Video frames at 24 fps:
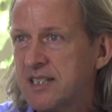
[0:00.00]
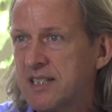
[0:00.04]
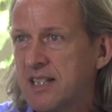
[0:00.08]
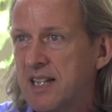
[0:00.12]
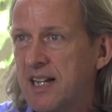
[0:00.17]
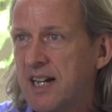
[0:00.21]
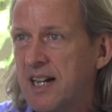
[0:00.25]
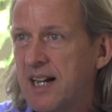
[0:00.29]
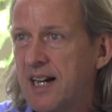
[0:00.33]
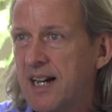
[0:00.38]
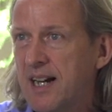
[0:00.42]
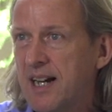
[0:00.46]

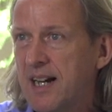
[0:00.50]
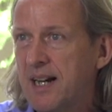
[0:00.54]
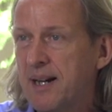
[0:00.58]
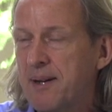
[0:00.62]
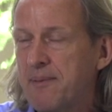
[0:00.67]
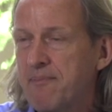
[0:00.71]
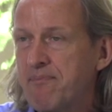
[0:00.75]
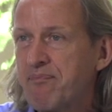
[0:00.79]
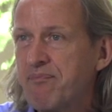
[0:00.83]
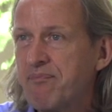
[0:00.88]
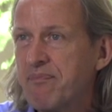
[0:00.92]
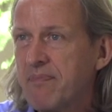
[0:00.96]

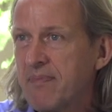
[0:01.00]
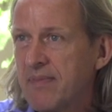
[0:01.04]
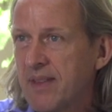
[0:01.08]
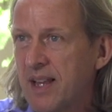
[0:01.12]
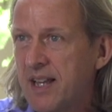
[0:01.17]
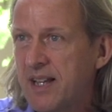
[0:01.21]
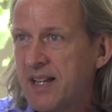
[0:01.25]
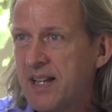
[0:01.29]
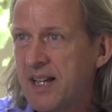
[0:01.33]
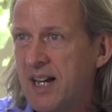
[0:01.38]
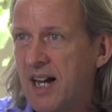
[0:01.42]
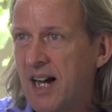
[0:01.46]

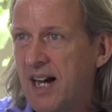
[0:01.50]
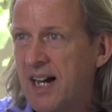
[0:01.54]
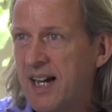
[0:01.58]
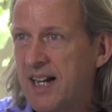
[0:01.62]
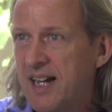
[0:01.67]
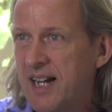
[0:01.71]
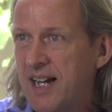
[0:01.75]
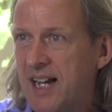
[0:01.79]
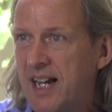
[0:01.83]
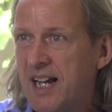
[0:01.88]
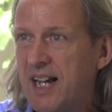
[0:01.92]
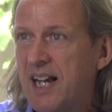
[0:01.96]

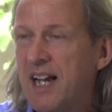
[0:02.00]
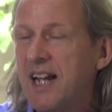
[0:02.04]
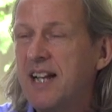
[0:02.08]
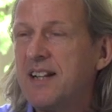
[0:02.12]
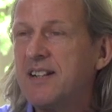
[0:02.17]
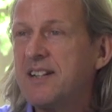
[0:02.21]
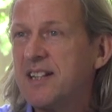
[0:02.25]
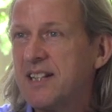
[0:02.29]
in